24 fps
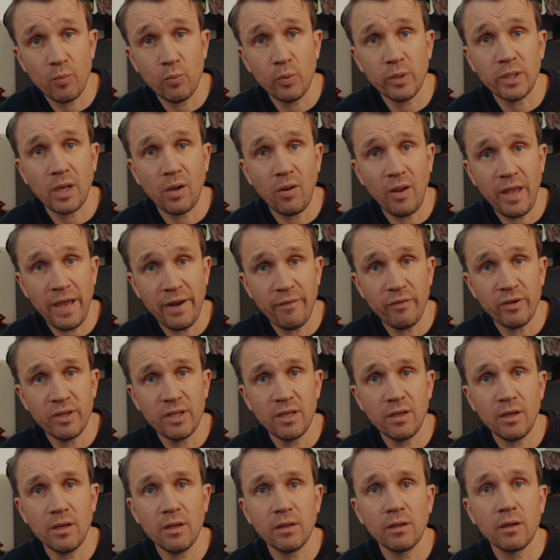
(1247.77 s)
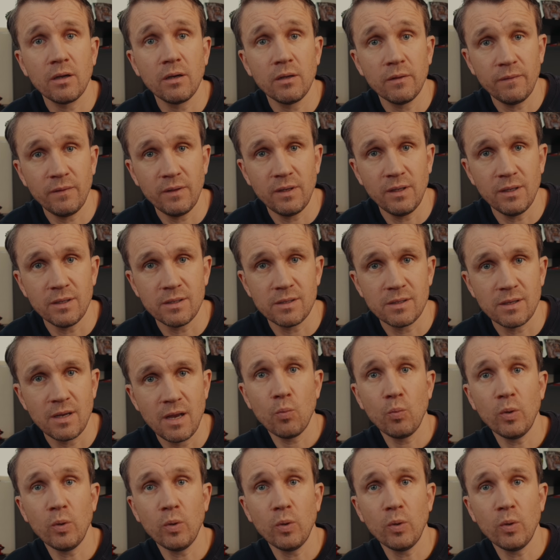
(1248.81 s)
with clarity and confidence.